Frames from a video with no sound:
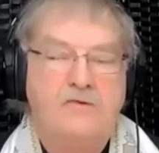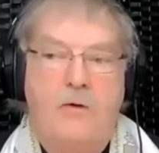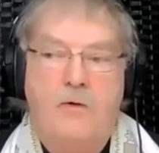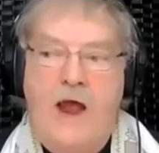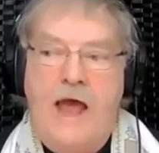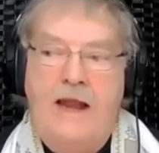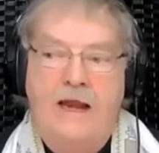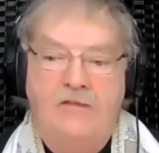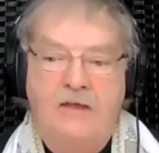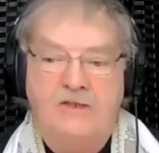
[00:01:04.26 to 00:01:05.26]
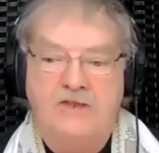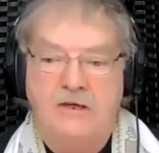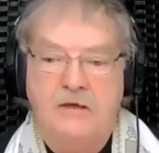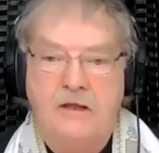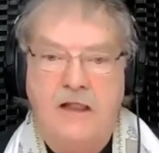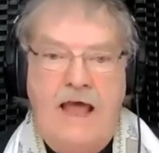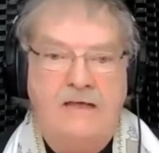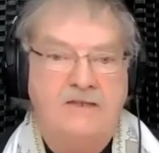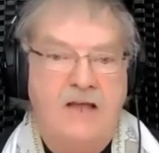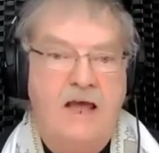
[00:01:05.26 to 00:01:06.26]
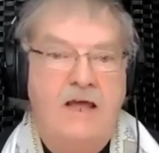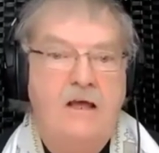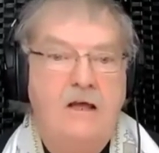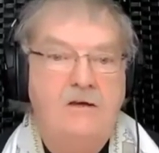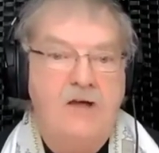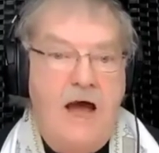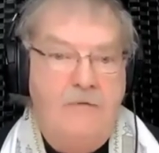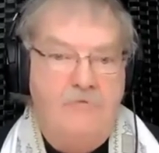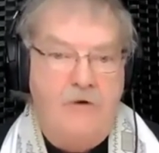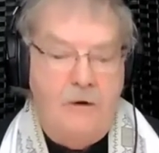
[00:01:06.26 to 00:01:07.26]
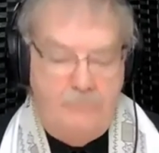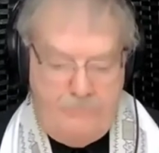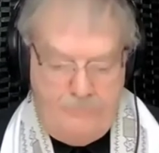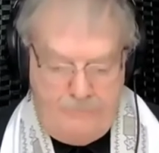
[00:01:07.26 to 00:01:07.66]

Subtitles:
where we're at in this last day time frame.